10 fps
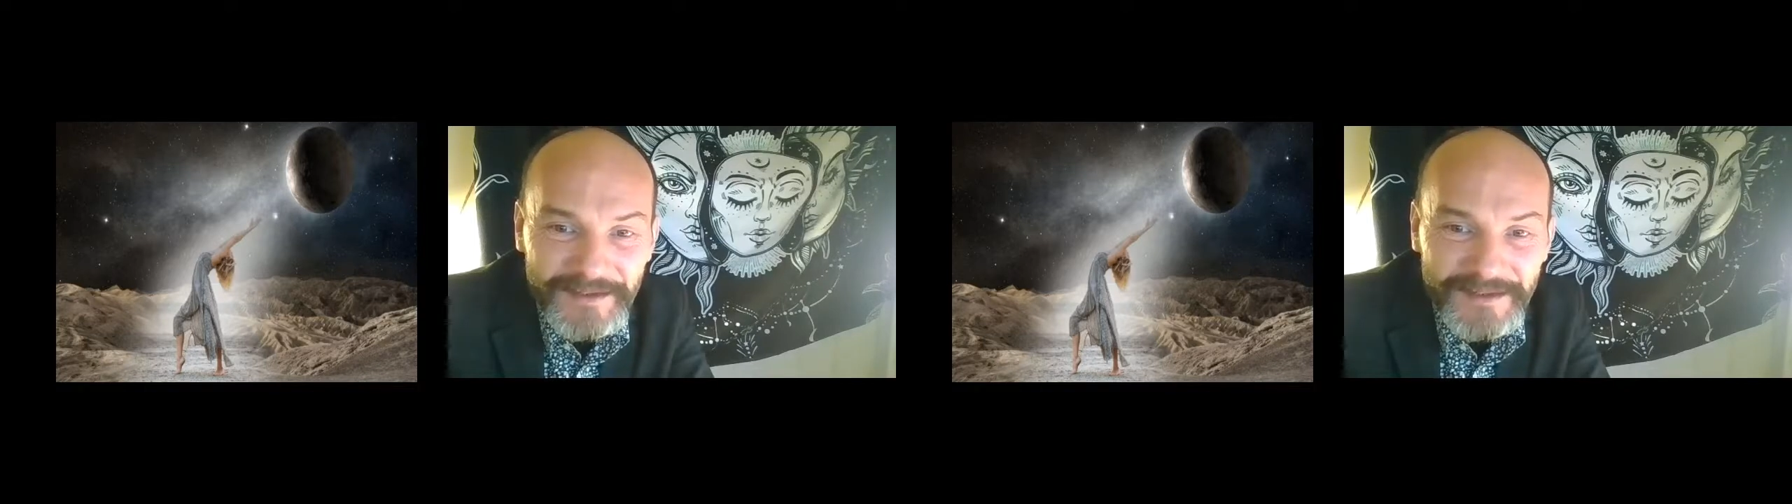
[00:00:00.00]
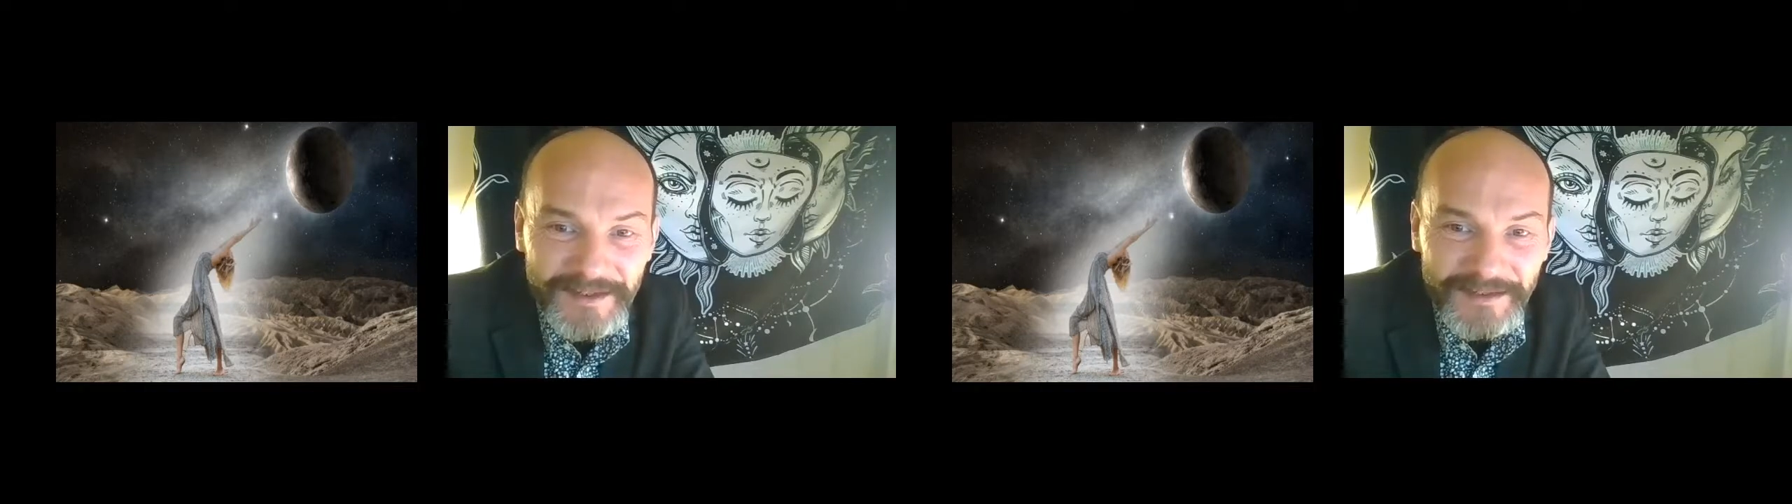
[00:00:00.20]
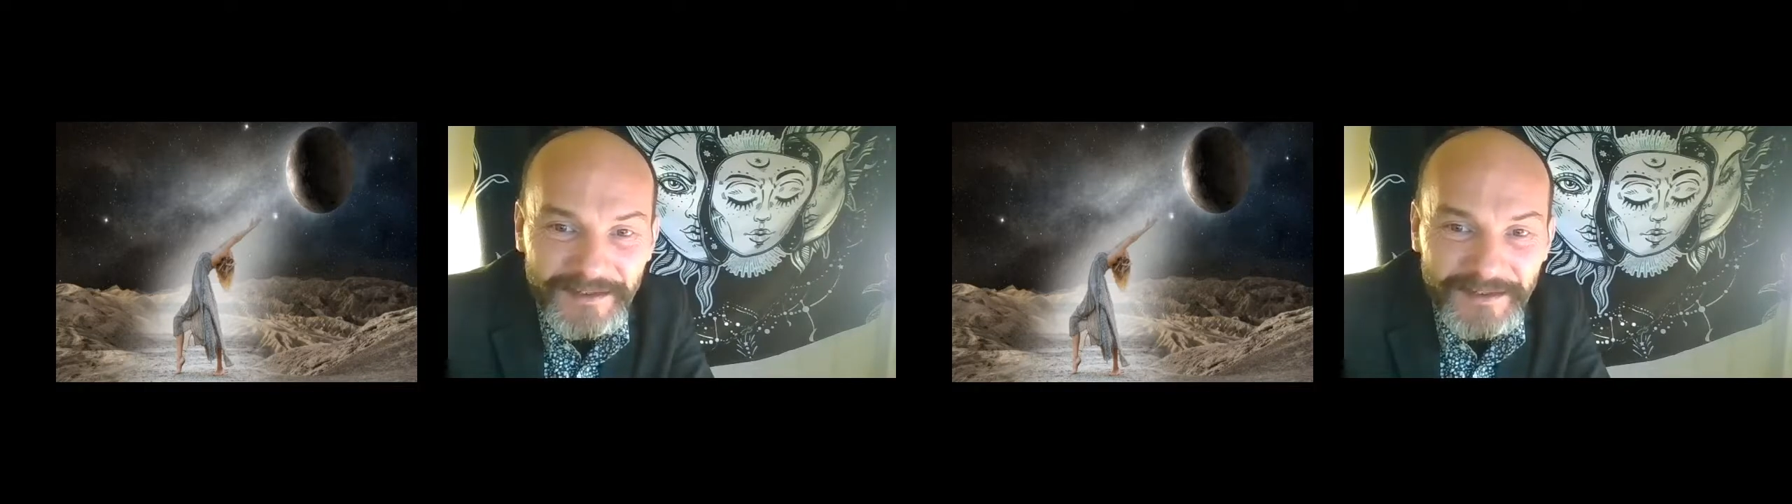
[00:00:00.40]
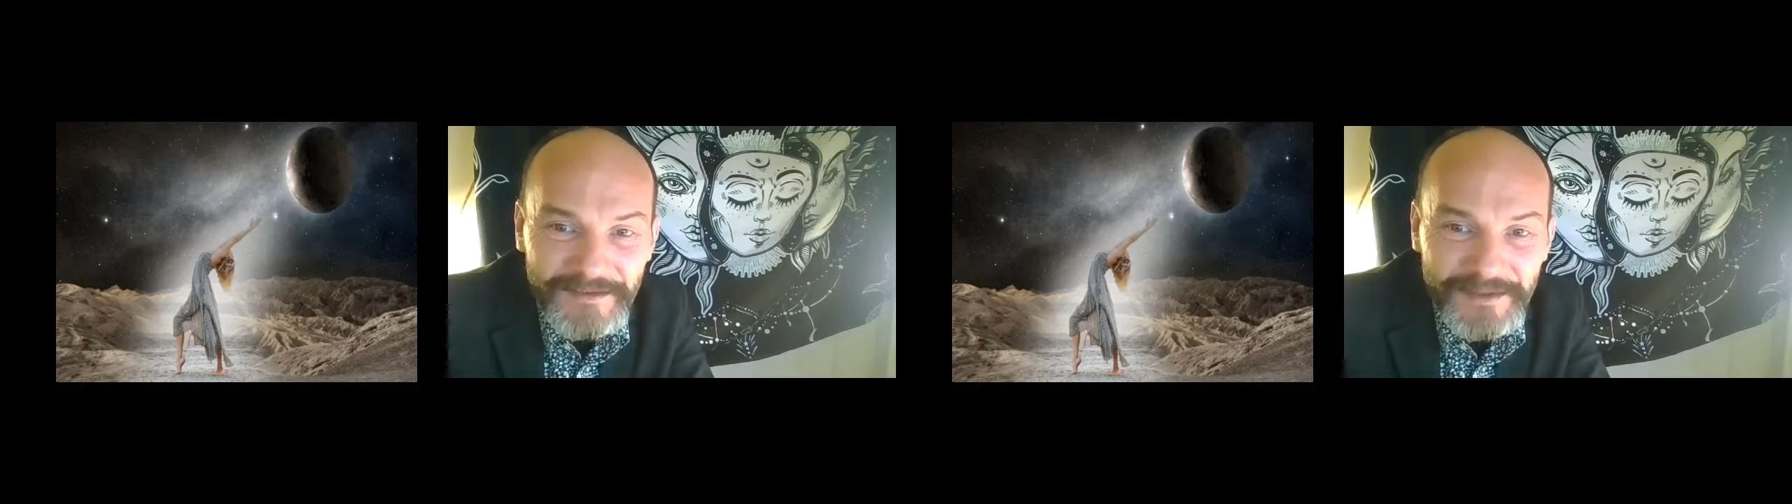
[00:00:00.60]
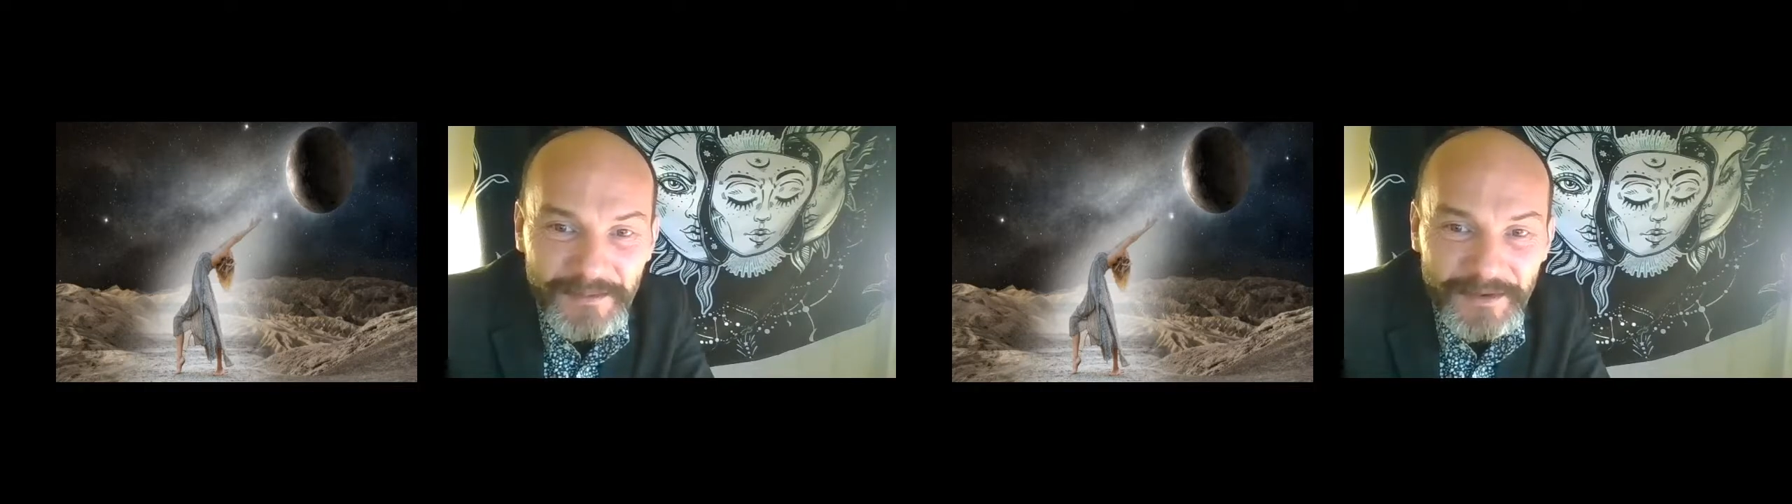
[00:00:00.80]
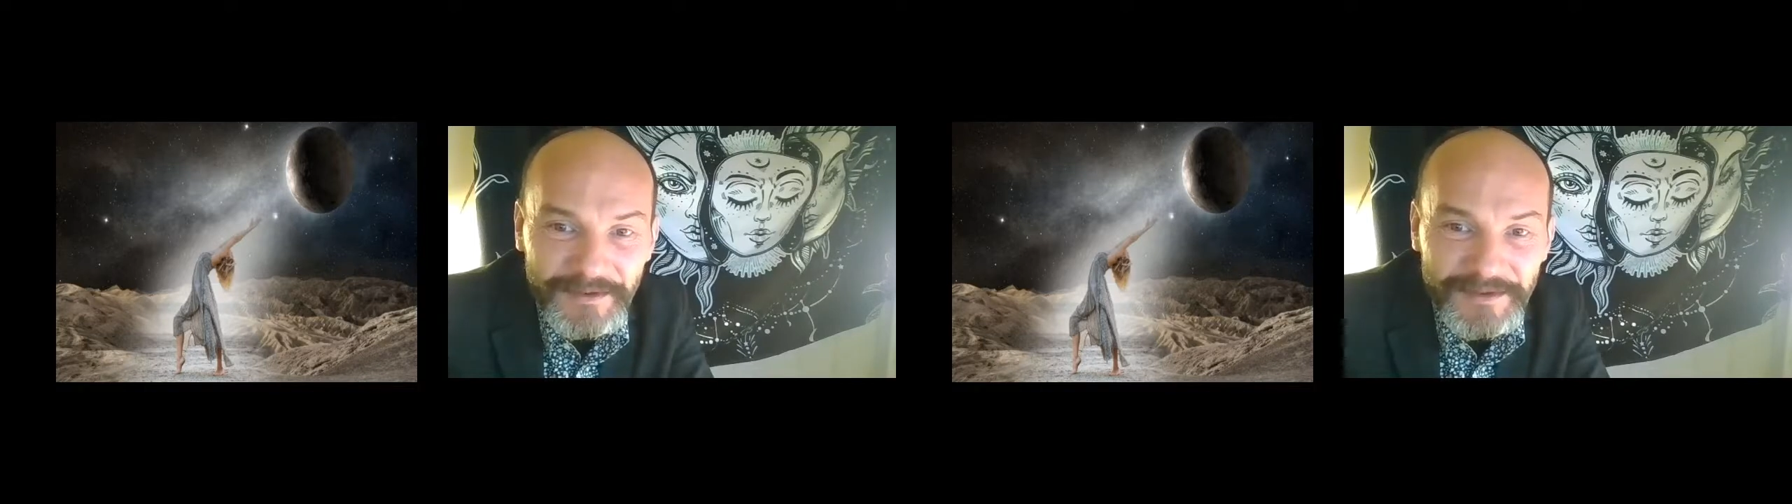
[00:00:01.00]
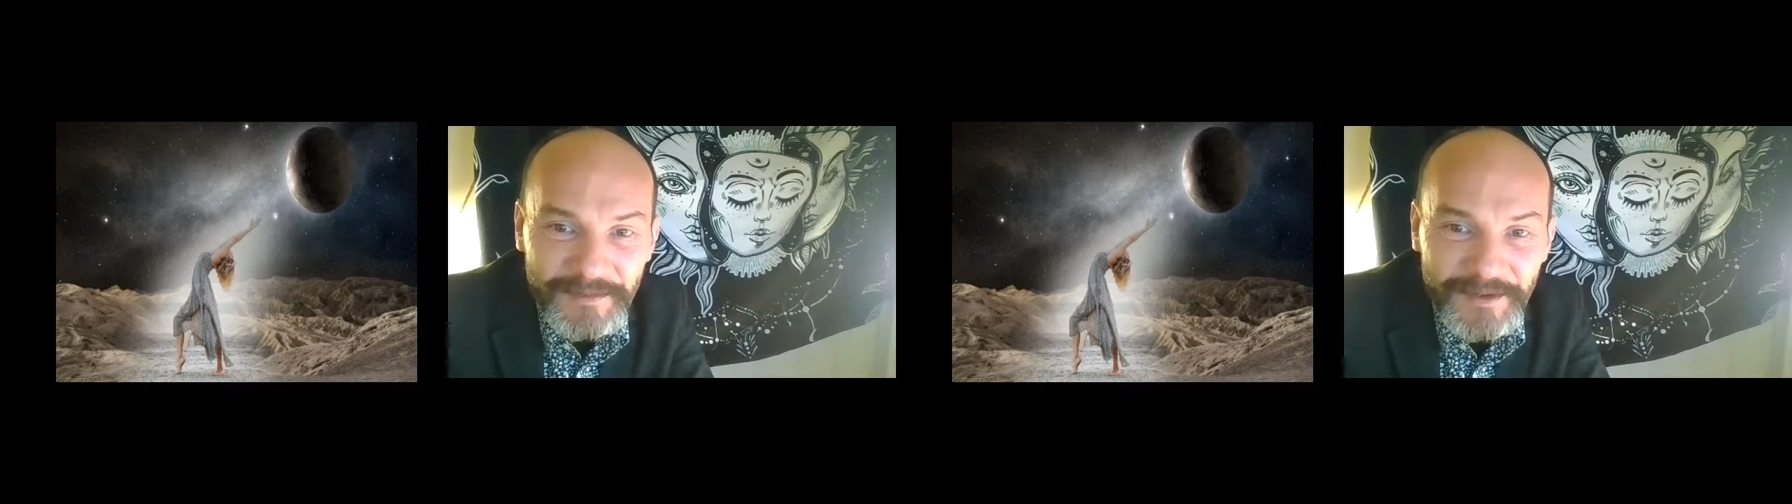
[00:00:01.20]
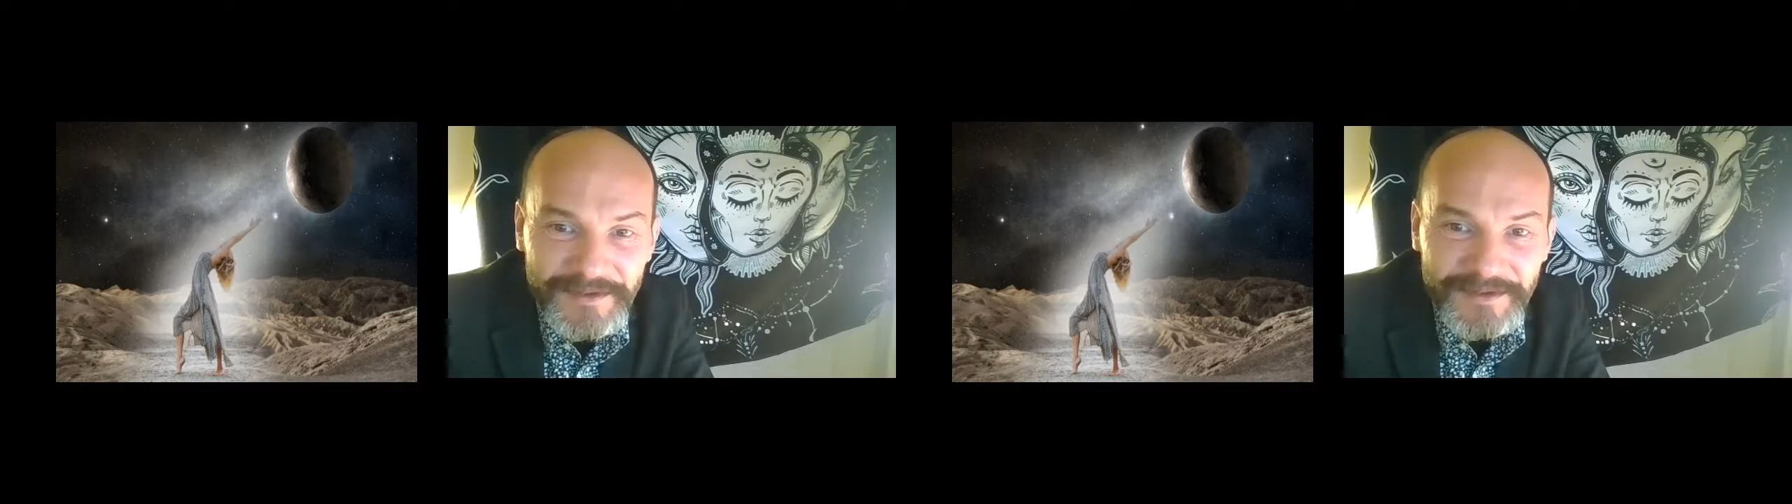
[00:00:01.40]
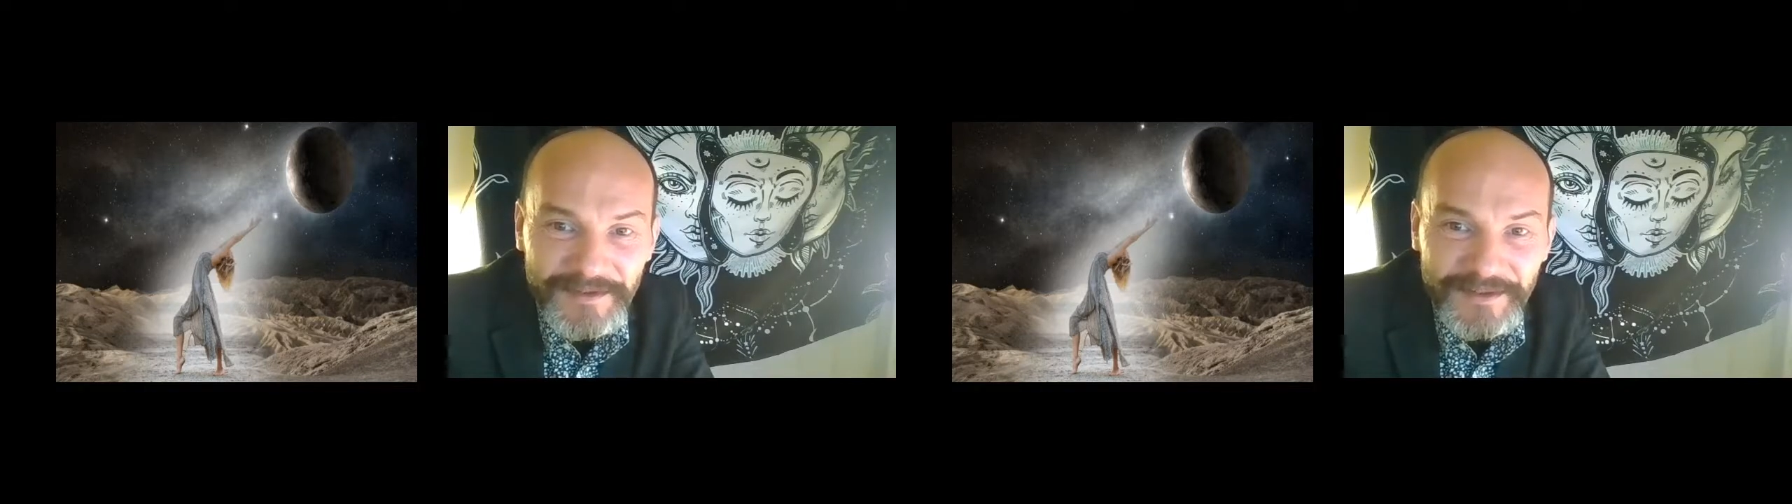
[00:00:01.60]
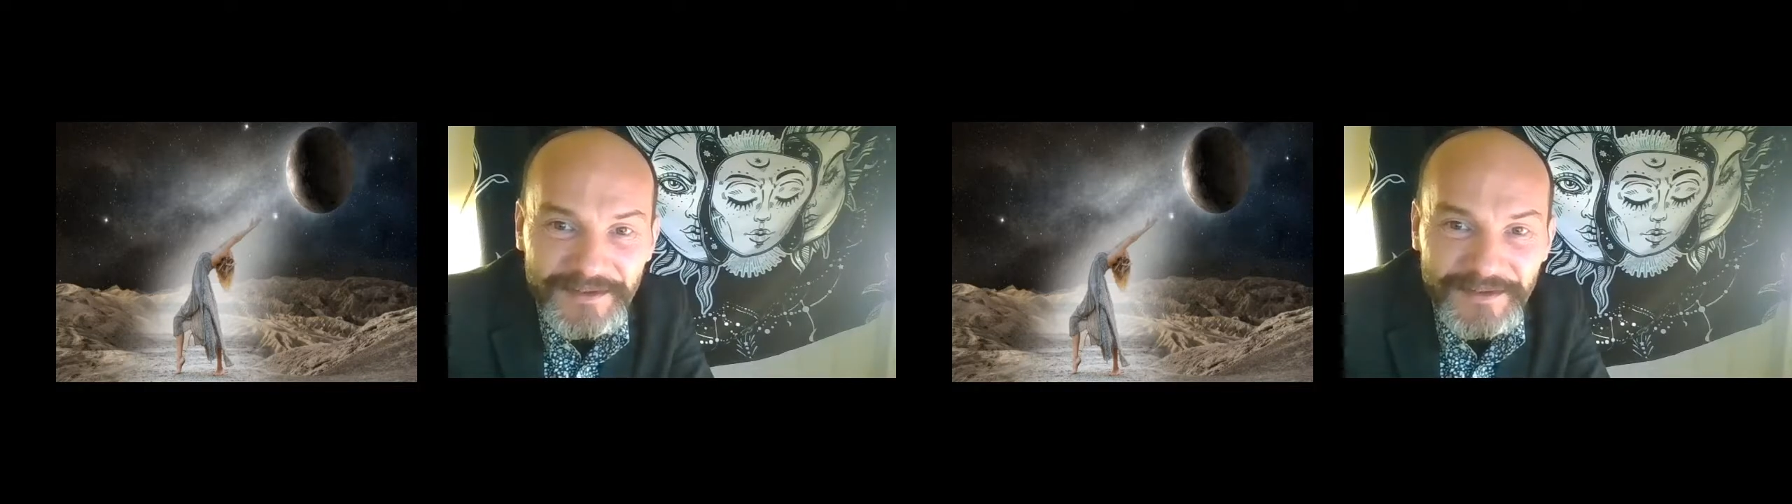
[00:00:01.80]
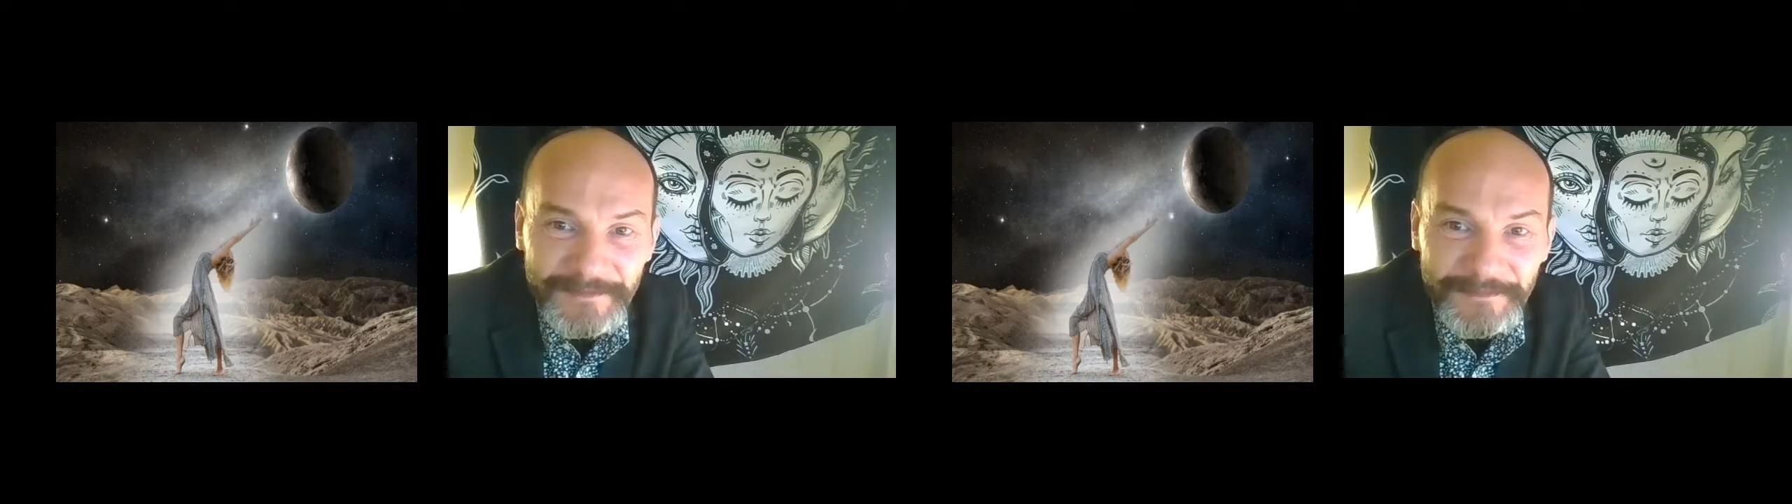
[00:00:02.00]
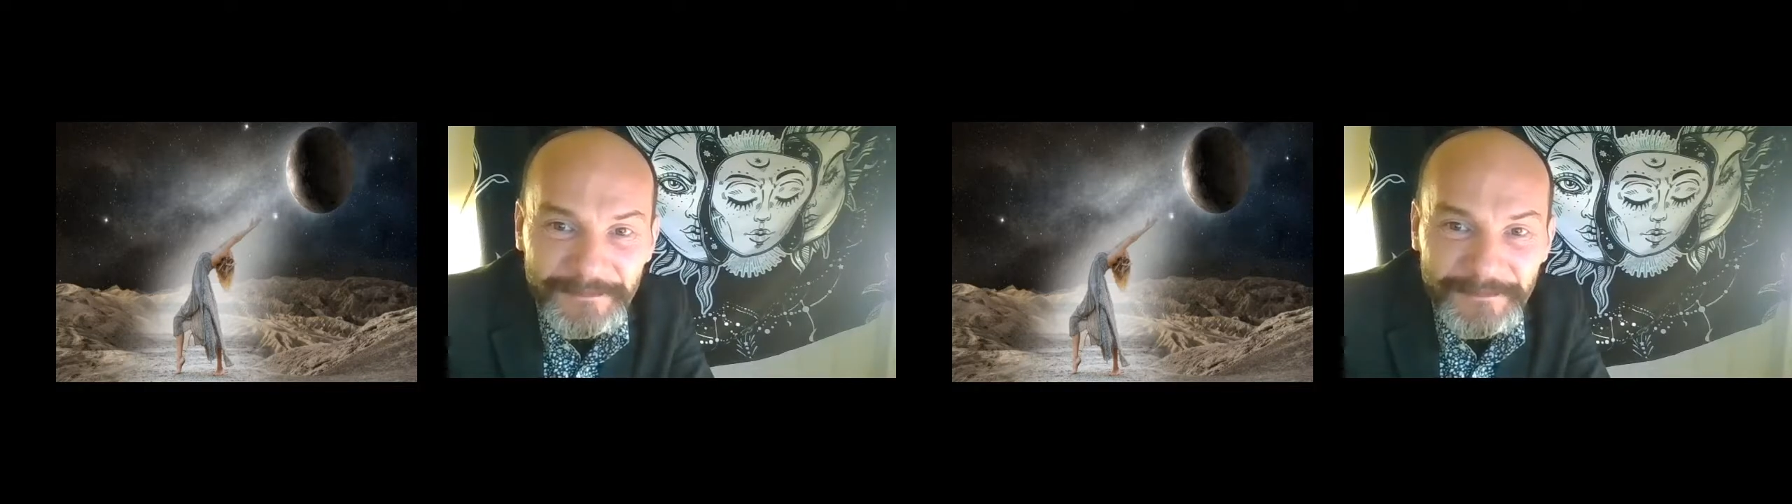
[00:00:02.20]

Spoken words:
that Sheena loves the moon as much as I do.